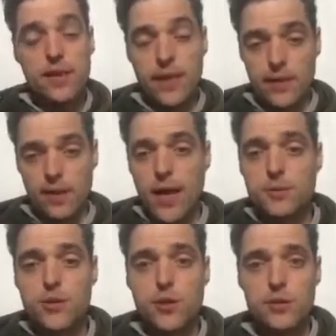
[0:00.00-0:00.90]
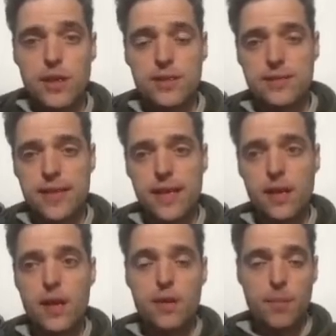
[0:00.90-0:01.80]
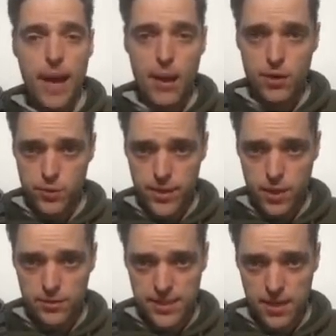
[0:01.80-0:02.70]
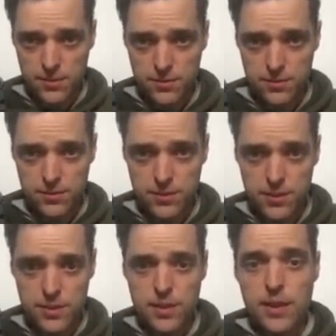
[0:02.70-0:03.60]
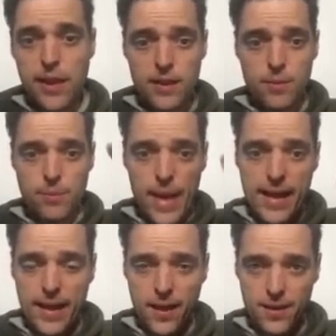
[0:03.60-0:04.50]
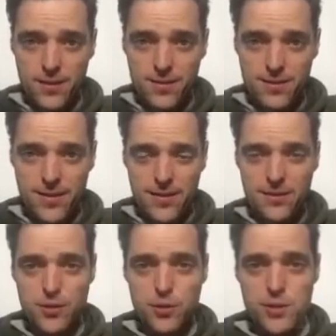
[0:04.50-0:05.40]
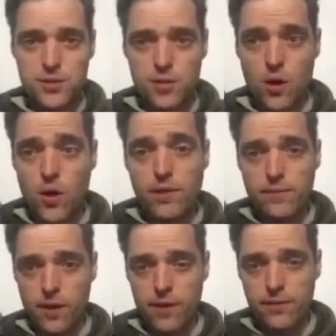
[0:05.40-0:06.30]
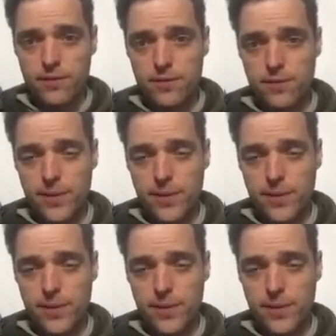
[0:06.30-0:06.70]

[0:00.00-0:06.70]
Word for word: And then Klaus goes on to say the power grid goes down, and the banking institutions are all involved.